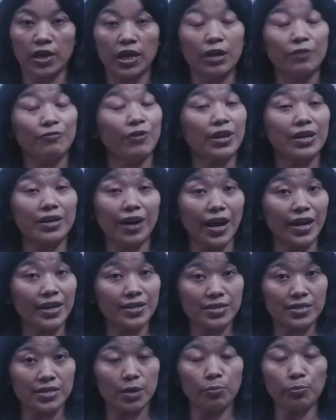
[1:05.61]
If I
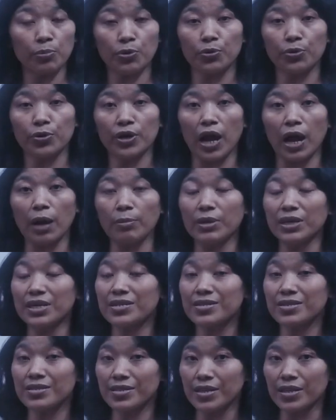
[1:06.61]
write some program
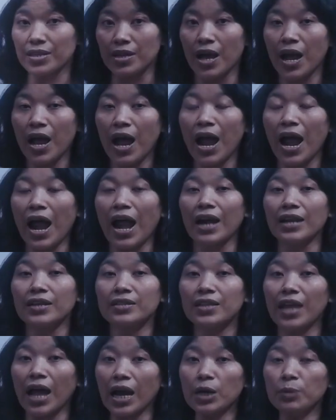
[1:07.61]
in C
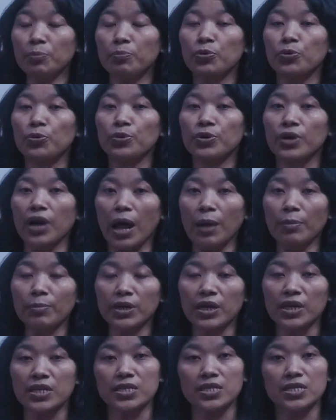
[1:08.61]
and that
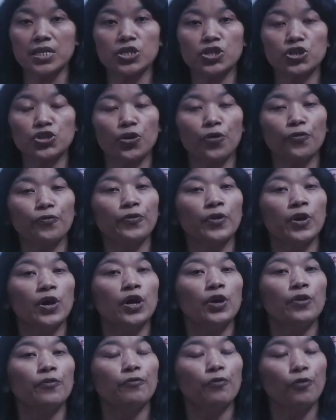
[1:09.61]
program consists of
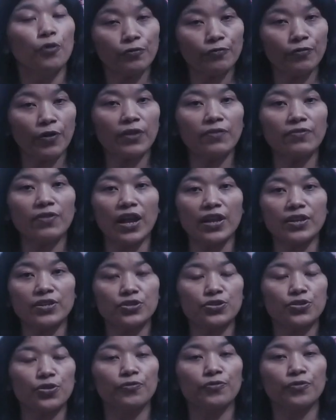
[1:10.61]
4 or 5
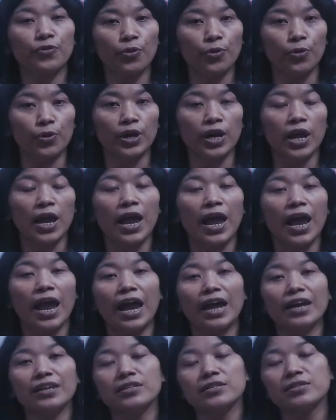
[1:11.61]
lines of code,
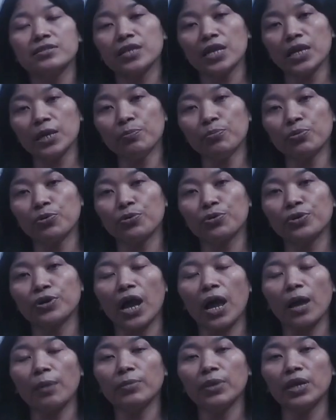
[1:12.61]
and the same
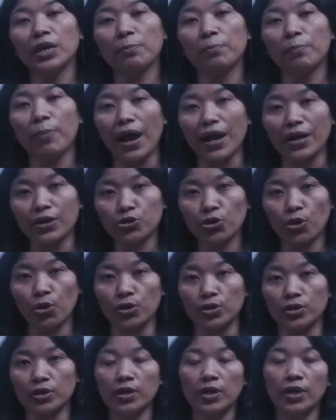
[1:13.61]
program in
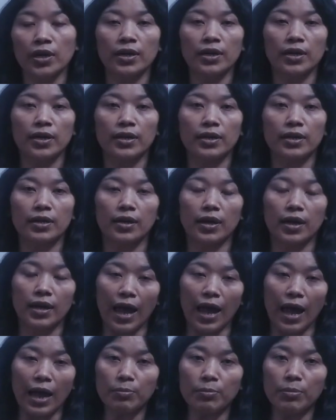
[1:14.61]
Python
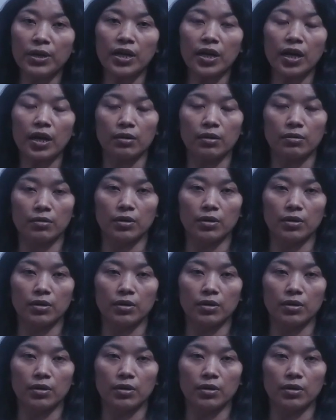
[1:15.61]
can be